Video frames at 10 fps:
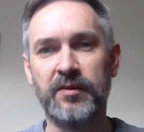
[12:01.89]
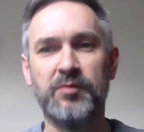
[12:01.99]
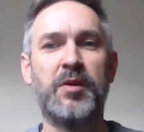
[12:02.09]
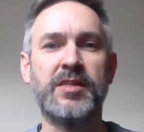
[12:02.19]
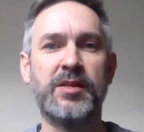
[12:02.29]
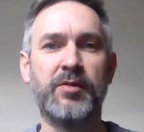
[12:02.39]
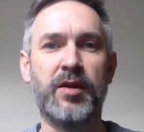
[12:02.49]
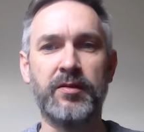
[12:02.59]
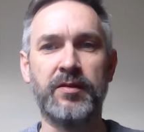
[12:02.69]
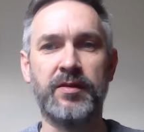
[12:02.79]
especially
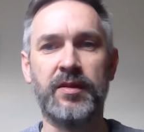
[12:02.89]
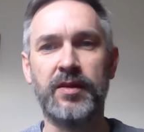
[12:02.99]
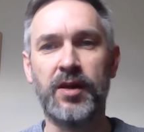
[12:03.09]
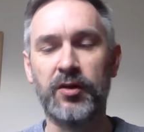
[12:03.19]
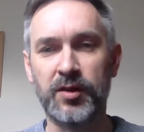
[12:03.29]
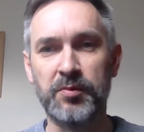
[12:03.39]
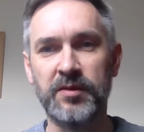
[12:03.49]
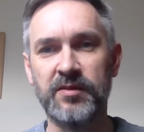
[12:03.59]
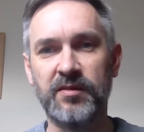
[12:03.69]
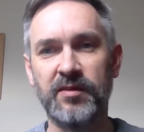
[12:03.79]
around the
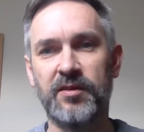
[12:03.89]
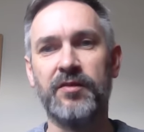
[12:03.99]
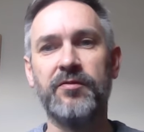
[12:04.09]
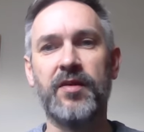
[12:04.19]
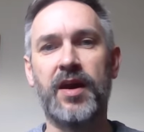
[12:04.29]
occupancy stuff